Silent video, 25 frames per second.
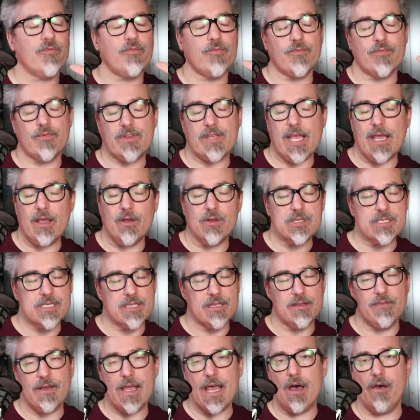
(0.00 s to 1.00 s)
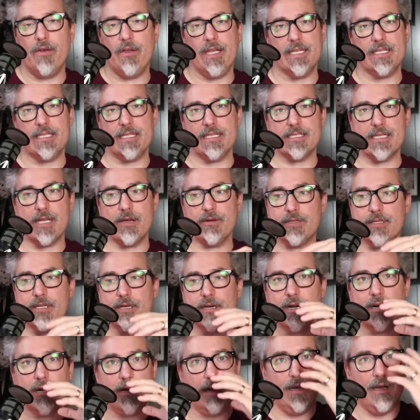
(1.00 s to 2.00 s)
Tales of the Valiant is out
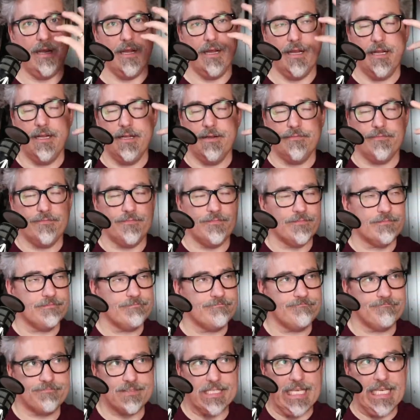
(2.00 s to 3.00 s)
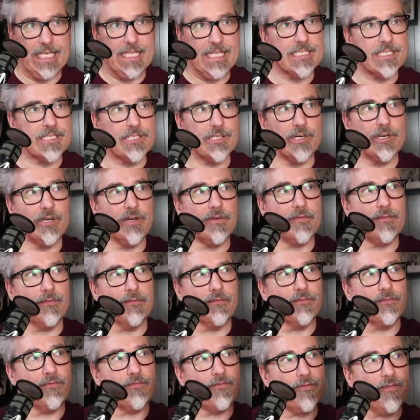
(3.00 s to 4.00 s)
there. Insert
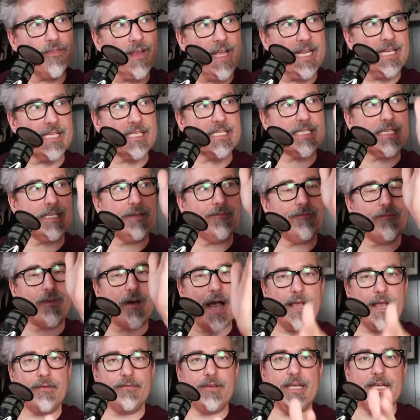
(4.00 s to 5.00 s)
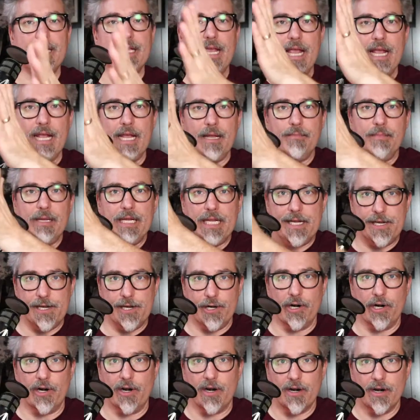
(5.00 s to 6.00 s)
fantasy 5e game
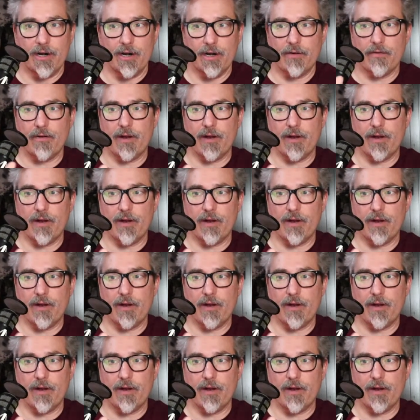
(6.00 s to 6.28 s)
here.